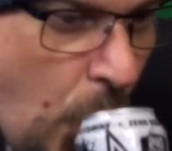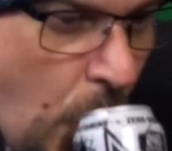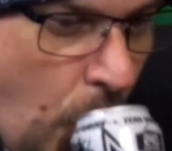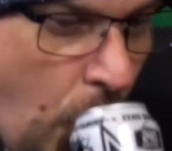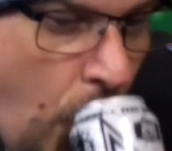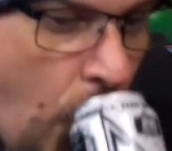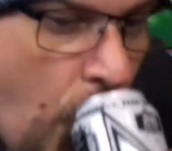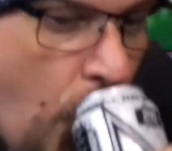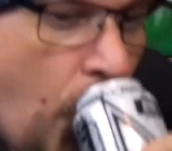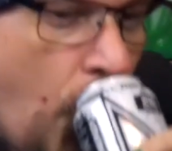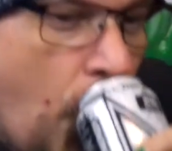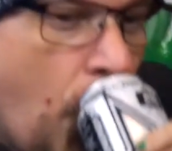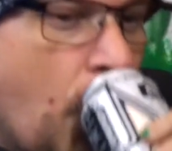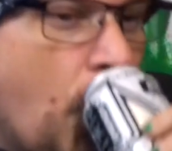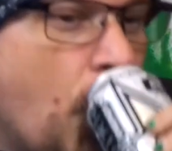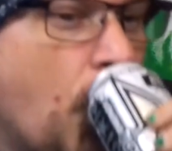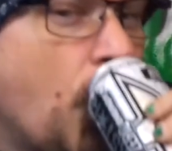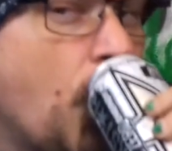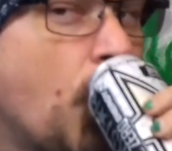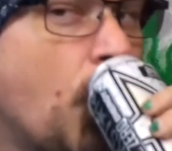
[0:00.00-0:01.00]

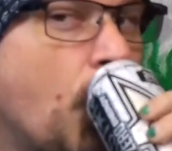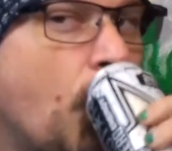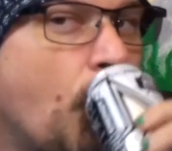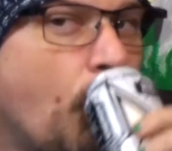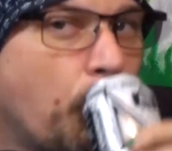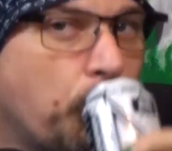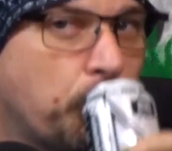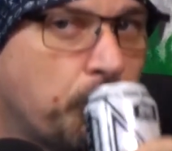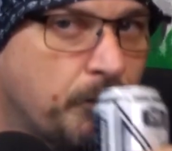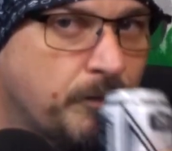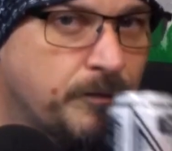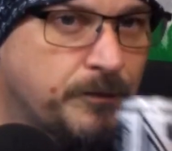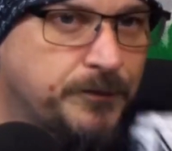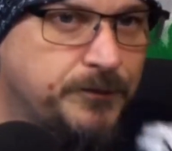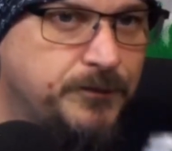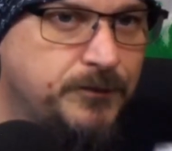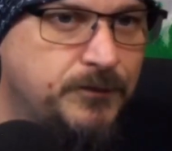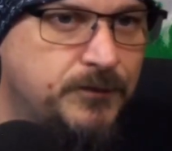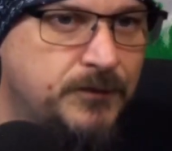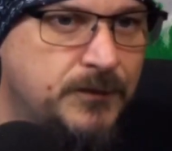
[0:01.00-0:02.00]

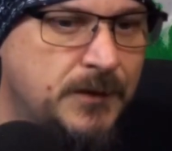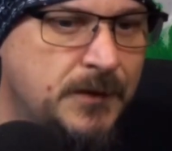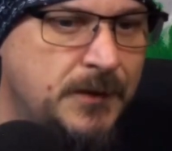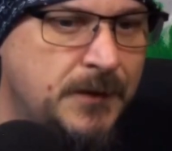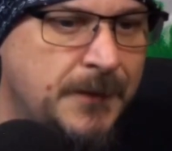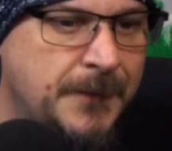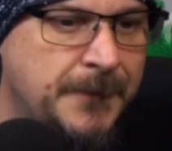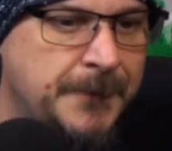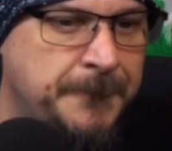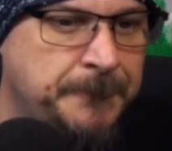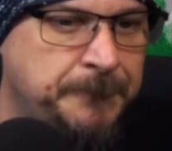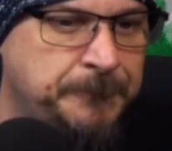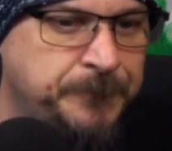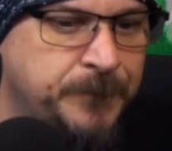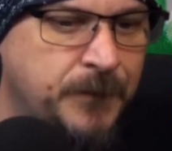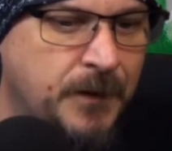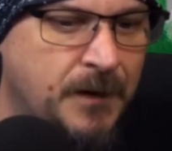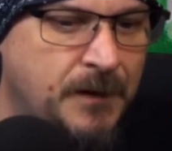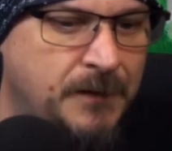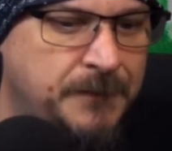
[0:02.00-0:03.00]

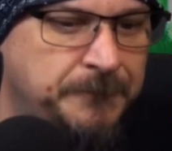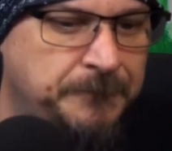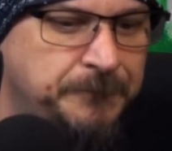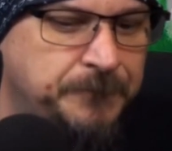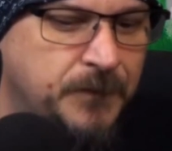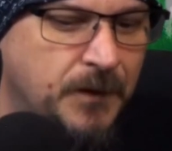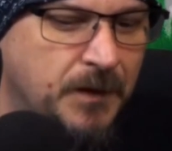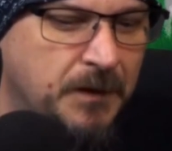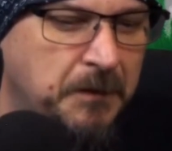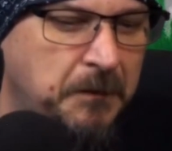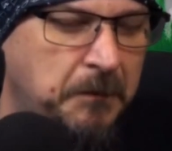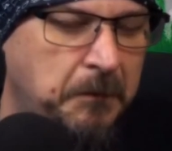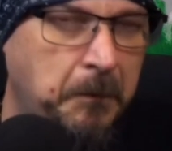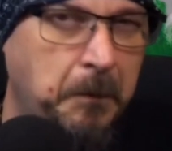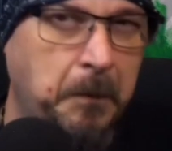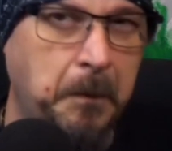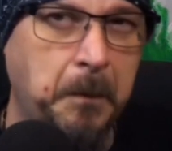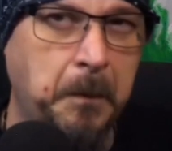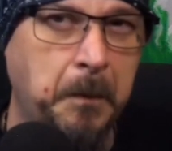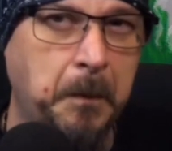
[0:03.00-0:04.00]

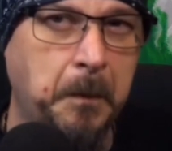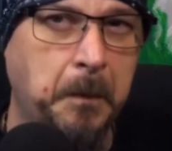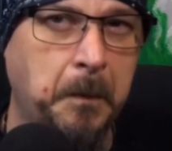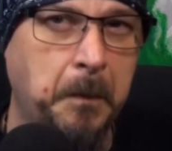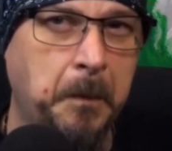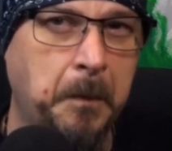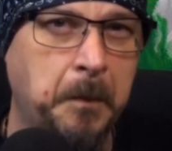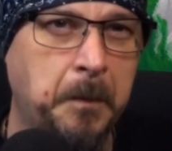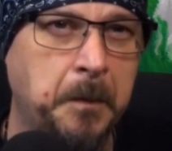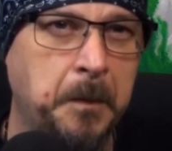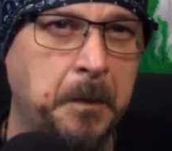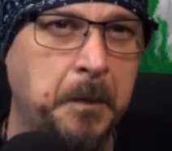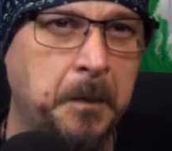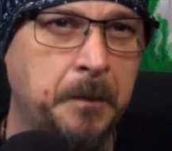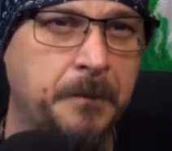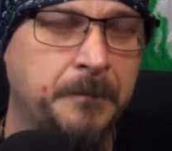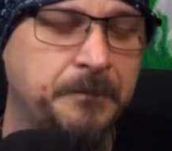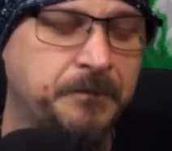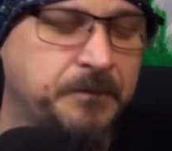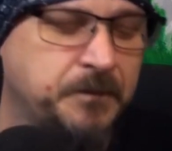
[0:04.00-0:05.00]

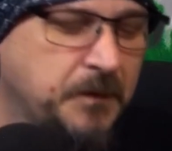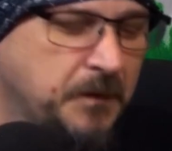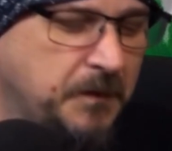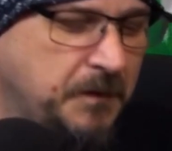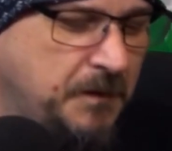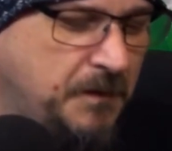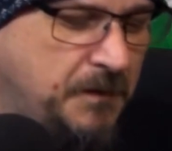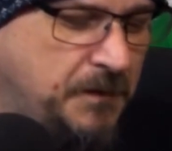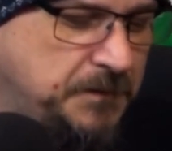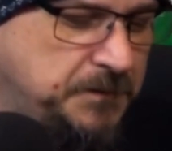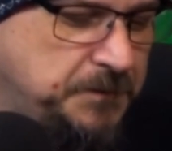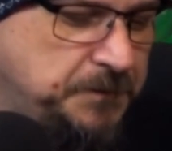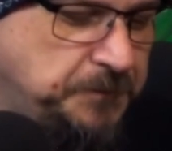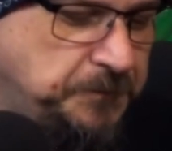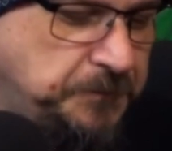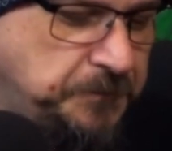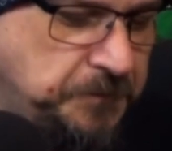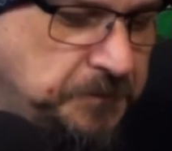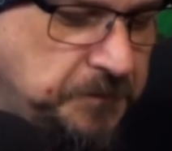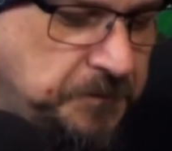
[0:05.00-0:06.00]

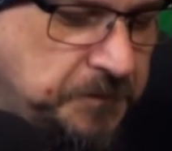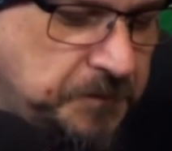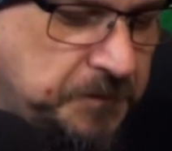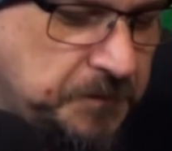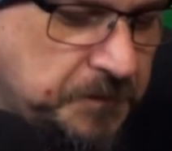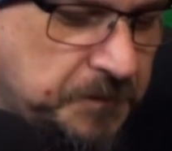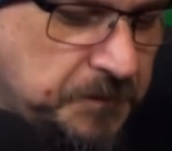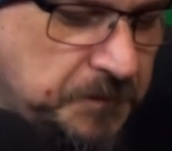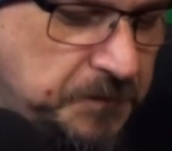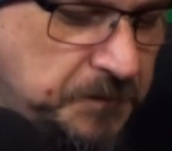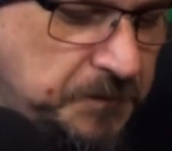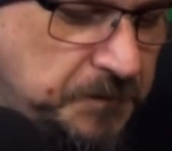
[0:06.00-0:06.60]
No one is speaking in this clip.